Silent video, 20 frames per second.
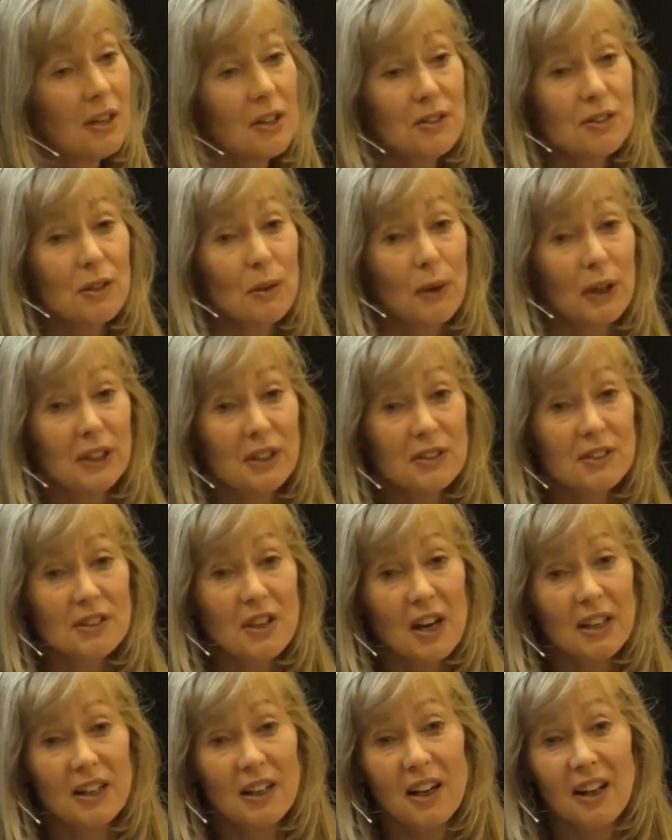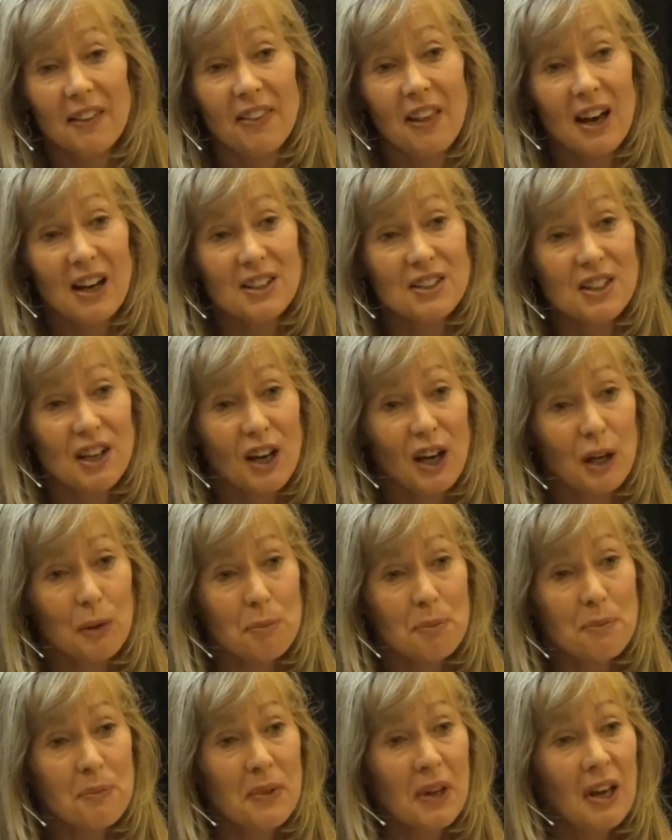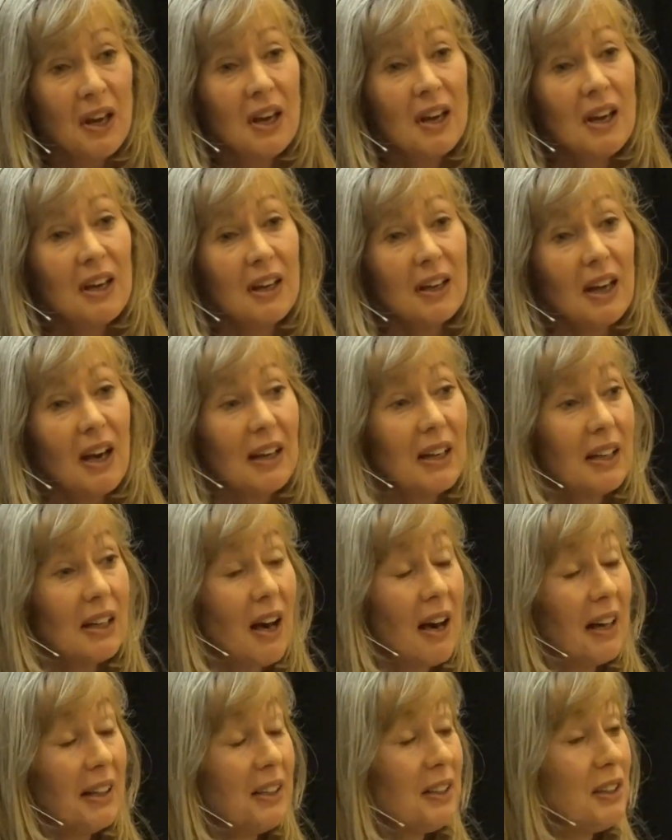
So I decided at that time, I